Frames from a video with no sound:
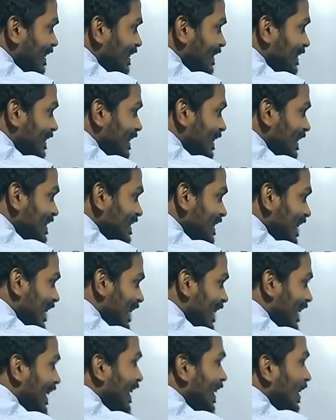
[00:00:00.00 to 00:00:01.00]
that this
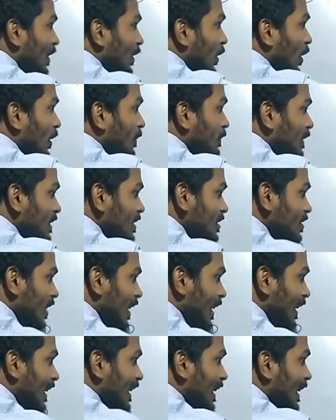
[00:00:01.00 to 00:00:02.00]
angle of this
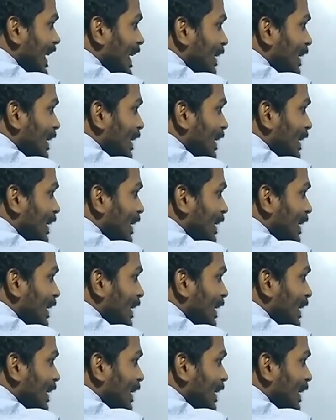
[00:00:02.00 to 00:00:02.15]
triangle